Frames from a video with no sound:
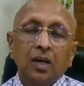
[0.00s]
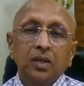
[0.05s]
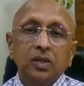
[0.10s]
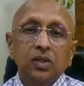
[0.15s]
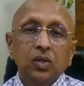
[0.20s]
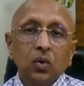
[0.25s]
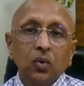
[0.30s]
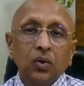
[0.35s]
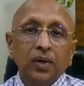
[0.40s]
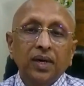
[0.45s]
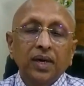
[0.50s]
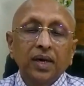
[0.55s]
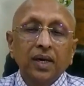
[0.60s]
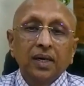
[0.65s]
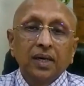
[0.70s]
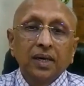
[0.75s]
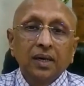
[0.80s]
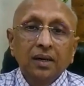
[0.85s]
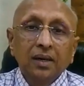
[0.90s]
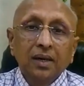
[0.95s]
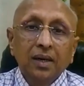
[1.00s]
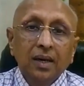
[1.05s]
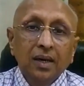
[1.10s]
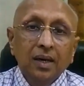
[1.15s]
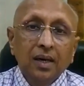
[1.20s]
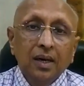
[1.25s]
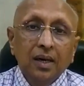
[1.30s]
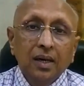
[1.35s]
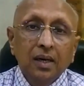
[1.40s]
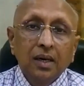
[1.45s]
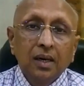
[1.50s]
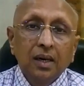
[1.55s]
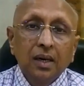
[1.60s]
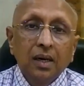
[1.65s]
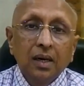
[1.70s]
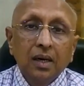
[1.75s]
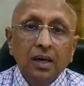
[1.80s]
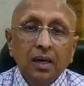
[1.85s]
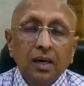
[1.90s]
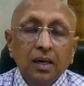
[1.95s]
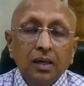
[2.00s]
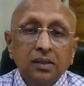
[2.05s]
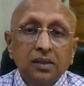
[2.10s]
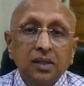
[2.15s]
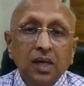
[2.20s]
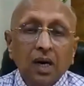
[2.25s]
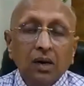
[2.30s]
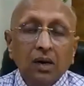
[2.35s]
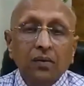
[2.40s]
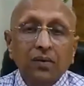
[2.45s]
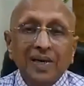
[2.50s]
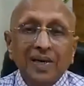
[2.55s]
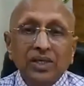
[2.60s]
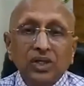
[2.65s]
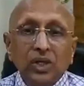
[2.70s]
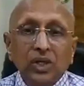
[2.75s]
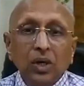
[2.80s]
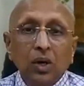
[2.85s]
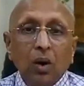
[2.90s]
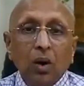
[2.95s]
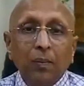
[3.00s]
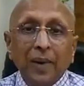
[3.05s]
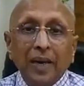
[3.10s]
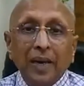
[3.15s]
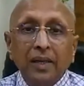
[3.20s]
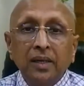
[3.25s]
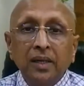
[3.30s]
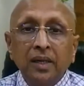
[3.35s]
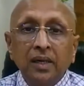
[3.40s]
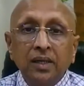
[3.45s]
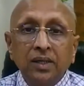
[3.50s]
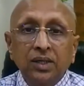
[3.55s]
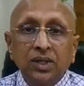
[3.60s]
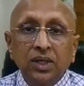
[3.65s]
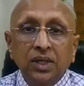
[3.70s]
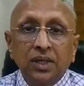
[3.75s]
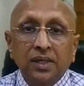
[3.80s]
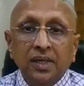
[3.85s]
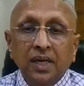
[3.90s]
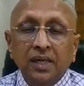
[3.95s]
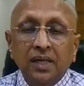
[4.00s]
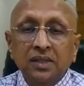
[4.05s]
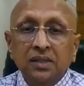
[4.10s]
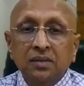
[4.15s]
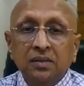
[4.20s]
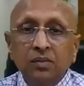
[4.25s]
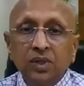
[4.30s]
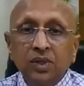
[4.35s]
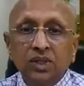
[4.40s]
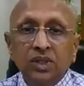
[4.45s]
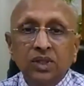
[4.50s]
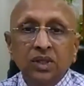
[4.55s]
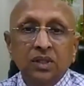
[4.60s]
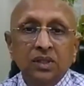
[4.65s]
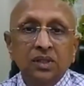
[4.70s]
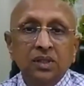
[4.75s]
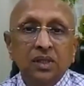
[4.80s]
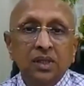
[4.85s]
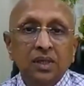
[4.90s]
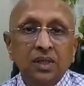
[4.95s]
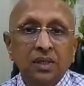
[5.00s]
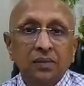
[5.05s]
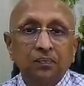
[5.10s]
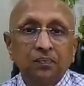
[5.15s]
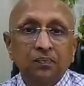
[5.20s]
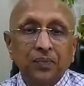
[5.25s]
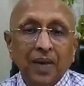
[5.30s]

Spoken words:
So here, the question of energy transmission is there,